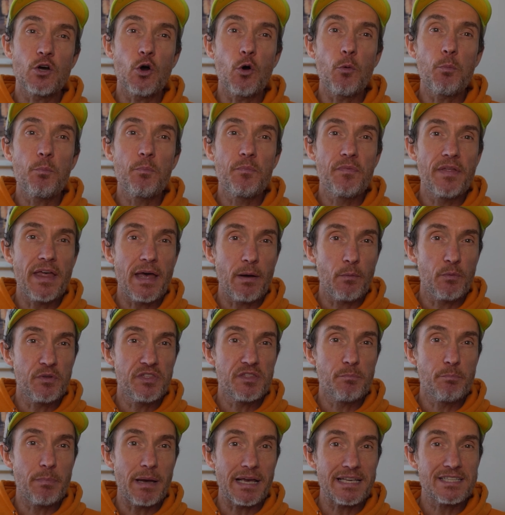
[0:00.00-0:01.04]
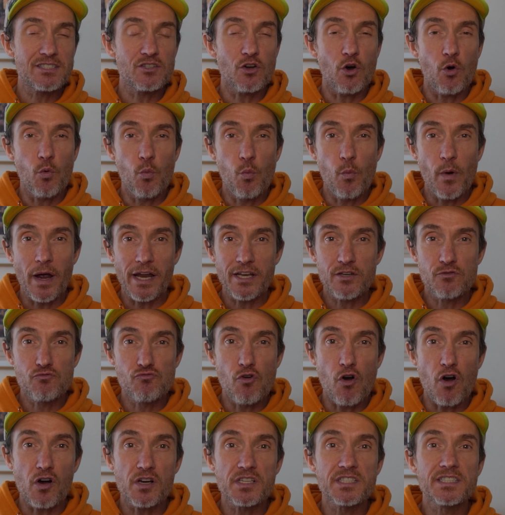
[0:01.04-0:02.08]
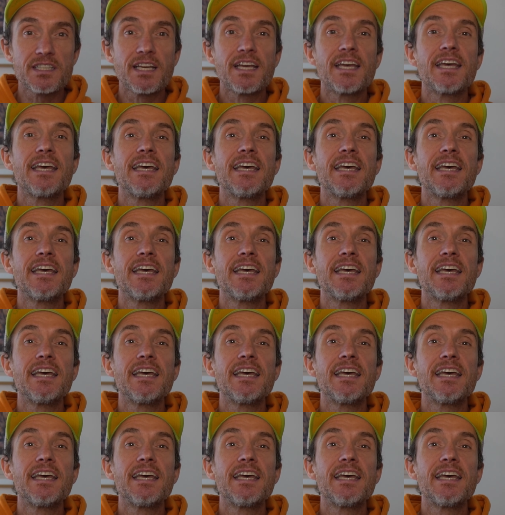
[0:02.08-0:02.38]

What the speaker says: up there with the best on wet rocks.